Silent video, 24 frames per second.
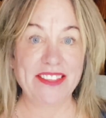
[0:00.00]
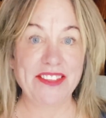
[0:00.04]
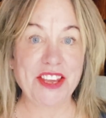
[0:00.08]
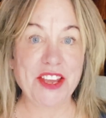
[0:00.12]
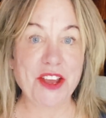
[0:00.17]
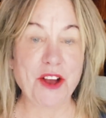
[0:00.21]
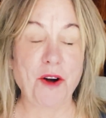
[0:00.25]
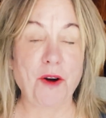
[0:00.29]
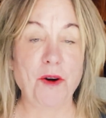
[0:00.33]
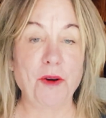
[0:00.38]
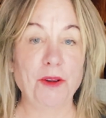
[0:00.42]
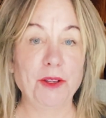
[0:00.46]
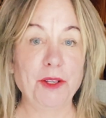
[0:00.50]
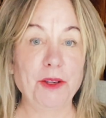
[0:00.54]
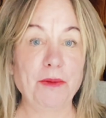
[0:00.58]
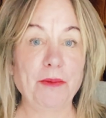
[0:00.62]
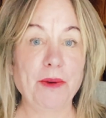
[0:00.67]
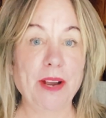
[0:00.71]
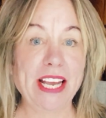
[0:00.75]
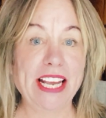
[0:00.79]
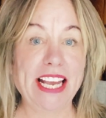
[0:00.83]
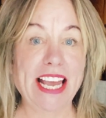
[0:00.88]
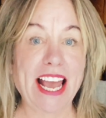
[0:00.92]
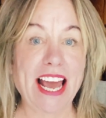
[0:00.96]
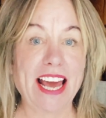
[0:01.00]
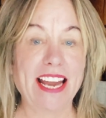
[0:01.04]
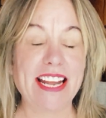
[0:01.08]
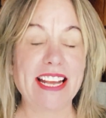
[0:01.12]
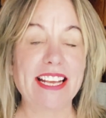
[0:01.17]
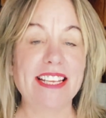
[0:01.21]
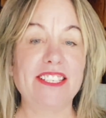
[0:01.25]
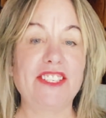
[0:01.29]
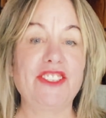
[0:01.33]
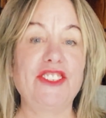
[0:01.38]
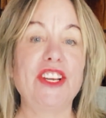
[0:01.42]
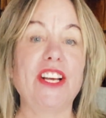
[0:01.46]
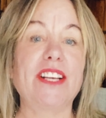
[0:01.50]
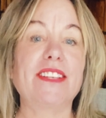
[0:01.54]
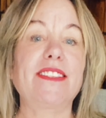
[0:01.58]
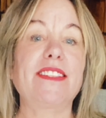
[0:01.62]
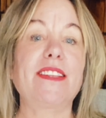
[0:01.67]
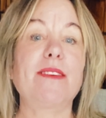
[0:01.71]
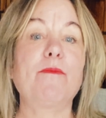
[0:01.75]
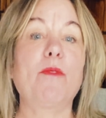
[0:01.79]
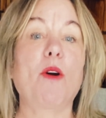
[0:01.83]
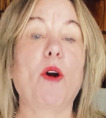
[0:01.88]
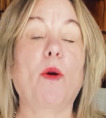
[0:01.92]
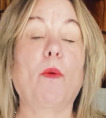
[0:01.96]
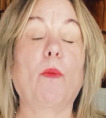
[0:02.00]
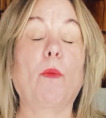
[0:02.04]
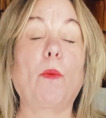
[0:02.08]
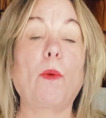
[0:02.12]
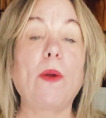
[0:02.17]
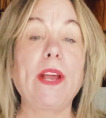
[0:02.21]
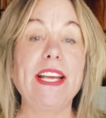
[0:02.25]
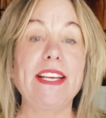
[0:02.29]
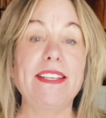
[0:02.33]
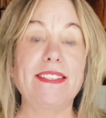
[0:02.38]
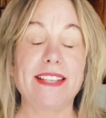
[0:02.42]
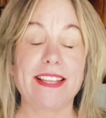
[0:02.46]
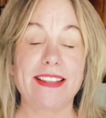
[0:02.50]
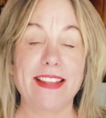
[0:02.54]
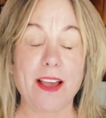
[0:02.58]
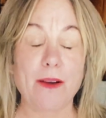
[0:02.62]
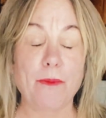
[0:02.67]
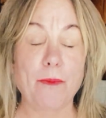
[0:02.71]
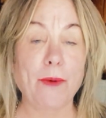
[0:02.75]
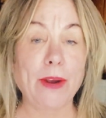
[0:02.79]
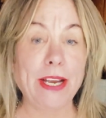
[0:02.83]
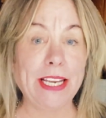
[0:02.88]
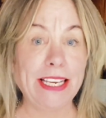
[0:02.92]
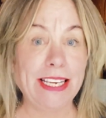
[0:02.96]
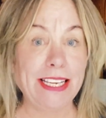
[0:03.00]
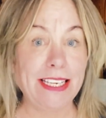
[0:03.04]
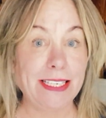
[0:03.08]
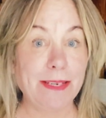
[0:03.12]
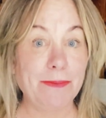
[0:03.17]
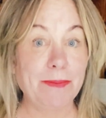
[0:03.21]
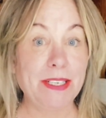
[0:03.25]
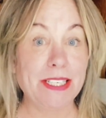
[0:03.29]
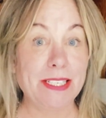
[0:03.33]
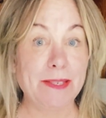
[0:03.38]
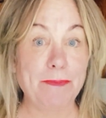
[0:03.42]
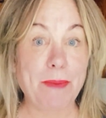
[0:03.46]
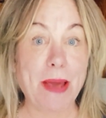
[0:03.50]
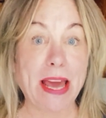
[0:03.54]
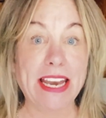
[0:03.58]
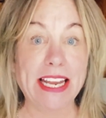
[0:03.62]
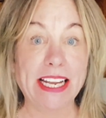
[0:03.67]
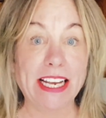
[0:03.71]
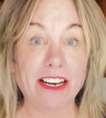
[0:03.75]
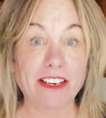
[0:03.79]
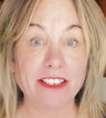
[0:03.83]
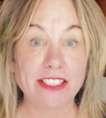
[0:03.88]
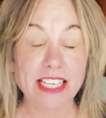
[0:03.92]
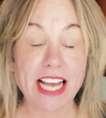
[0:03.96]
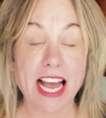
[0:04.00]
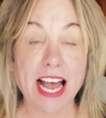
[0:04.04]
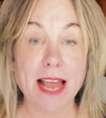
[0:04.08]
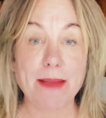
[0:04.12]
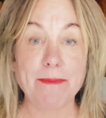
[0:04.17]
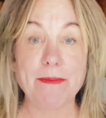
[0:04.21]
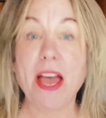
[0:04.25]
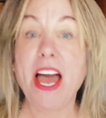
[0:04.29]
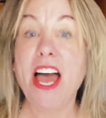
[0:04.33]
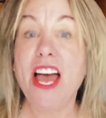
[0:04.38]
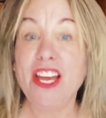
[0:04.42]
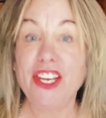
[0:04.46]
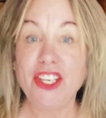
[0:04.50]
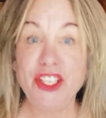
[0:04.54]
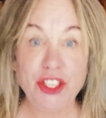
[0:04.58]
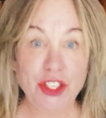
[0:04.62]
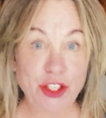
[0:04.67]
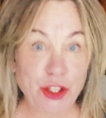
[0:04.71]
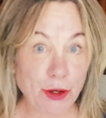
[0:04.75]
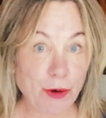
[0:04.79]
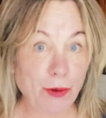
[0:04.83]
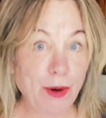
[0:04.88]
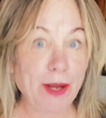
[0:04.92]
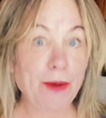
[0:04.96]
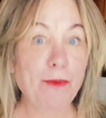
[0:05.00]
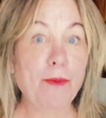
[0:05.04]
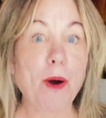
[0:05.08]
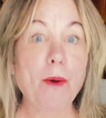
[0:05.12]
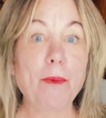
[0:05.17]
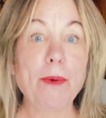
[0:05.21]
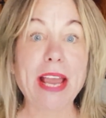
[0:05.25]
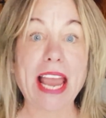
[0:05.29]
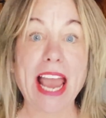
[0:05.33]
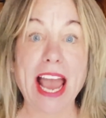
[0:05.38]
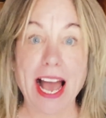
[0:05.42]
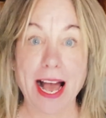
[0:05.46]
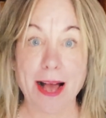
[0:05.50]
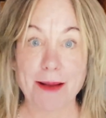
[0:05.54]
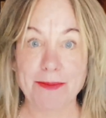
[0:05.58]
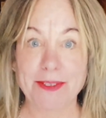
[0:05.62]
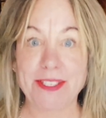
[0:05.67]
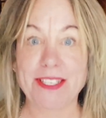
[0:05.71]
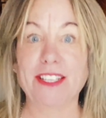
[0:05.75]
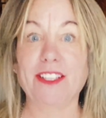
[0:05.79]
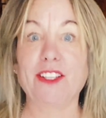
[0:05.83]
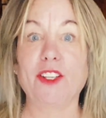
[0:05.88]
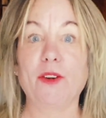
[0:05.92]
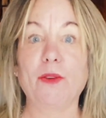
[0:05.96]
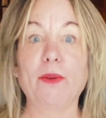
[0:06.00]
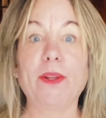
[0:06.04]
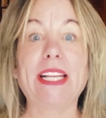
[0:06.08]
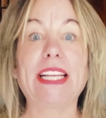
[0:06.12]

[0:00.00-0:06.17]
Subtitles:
the older we get is just the more reason that we need to be spending our time doing what we absolutely